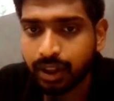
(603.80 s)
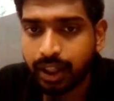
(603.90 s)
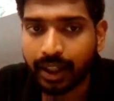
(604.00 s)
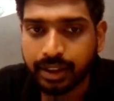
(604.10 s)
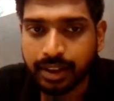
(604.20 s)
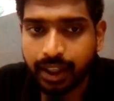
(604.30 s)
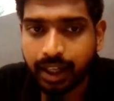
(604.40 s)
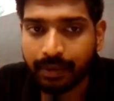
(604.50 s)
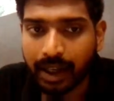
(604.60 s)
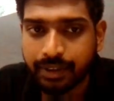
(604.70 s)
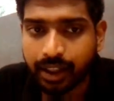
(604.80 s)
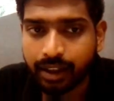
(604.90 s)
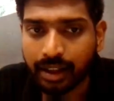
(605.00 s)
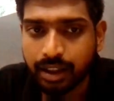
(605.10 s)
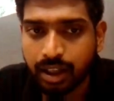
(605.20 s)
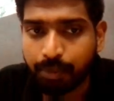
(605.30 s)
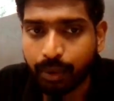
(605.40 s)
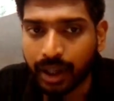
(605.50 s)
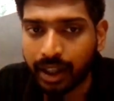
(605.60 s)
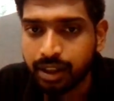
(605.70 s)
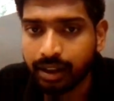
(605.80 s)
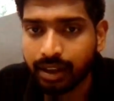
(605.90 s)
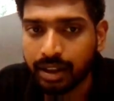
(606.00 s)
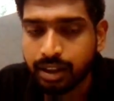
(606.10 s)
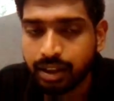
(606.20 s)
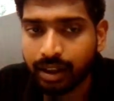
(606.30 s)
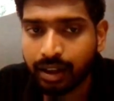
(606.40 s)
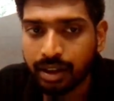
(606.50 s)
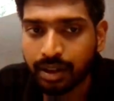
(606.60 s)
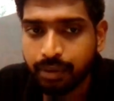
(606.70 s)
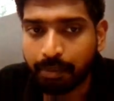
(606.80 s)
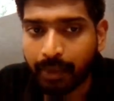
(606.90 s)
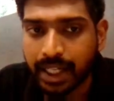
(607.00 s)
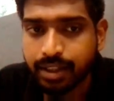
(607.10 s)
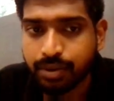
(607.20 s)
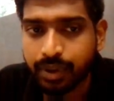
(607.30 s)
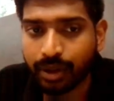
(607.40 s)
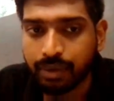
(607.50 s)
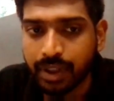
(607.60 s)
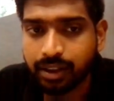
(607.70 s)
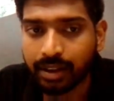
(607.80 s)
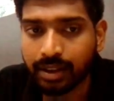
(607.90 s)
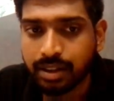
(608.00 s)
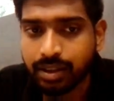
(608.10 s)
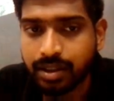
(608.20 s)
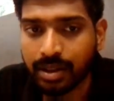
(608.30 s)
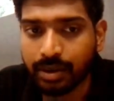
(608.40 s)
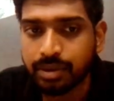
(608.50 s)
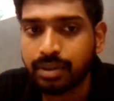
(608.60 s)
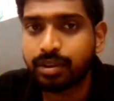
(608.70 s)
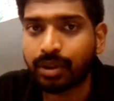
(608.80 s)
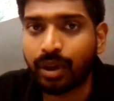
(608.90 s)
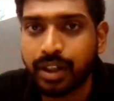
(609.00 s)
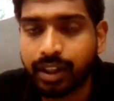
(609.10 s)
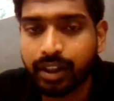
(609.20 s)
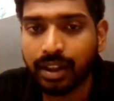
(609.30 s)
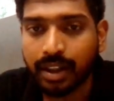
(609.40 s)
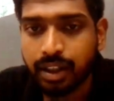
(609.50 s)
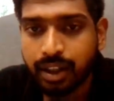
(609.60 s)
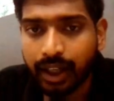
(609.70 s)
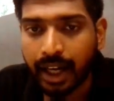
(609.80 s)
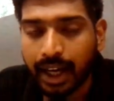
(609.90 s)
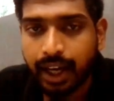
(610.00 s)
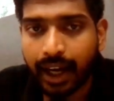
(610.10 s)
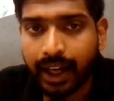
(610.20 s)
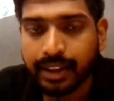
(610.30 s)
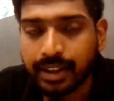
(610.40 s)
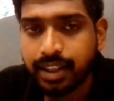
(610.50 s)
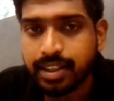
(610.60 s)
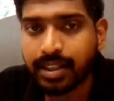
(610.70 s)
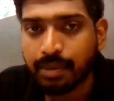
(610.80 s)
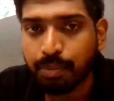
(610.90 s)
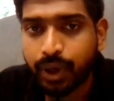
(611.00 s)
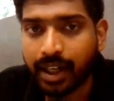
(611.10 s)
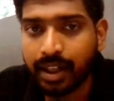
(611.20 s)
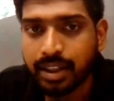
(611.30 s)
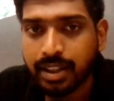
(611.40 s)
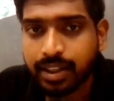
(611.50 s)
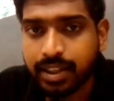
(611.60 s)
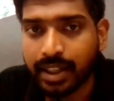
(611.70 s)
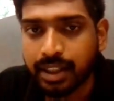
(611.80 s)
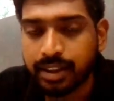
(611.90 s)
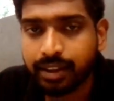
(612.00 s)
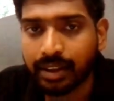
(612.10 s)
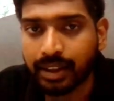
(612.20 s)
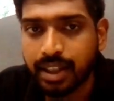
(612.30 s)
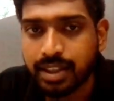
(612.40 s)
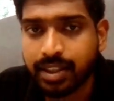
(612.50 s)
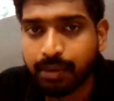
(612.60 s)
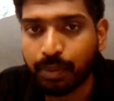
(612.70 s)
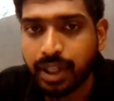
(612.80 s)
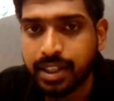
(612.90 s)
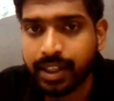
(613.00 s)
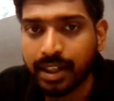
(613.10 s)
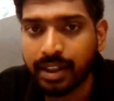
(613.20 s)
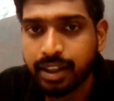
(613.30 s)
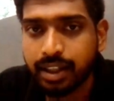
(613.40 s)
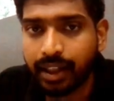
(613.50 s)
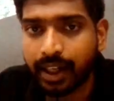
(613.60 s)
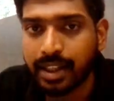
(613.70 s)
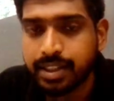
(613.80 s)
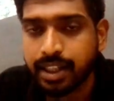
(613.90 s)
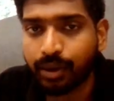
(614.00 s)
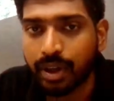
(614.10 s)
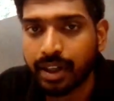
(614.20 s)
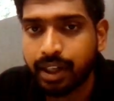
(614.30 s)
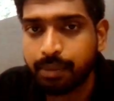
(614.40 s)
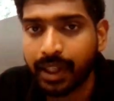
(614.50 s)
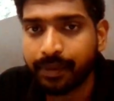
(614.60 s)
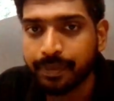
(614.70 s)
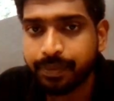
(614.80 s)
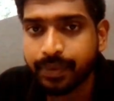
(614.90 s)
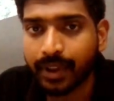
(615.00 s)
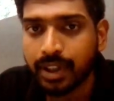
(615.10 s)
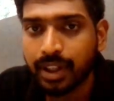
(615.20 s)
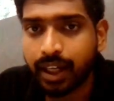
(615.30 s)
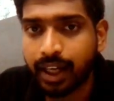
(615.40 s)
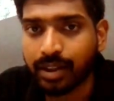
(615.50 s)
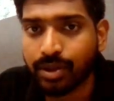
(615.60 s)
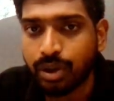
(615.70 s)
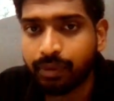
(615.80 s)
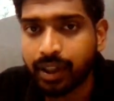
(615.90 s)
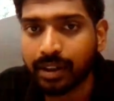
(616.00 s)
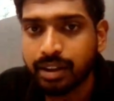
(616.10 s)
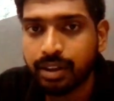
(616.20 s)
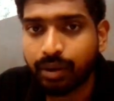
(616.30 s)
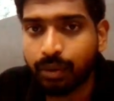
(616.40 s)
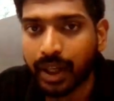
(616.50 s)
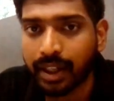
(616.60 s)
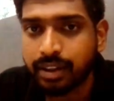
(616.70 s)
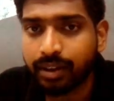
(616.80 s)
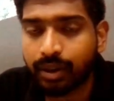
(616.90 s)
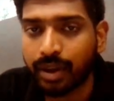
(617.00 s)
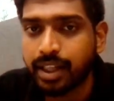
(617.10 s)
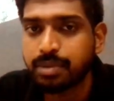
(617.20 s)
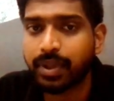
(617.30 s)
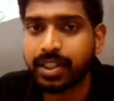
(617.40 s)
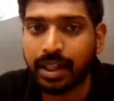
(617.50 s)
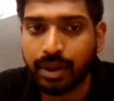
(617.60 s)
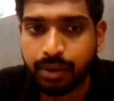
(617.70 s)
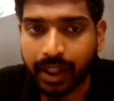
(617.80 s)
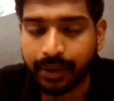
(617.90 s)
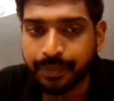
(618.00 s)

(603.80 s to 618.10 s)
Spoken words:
and here I'm having a point -1 comma 0. Got it? And there is a some point z. There is a some point z. Let z coordinate be x comma y, or x plus iota y.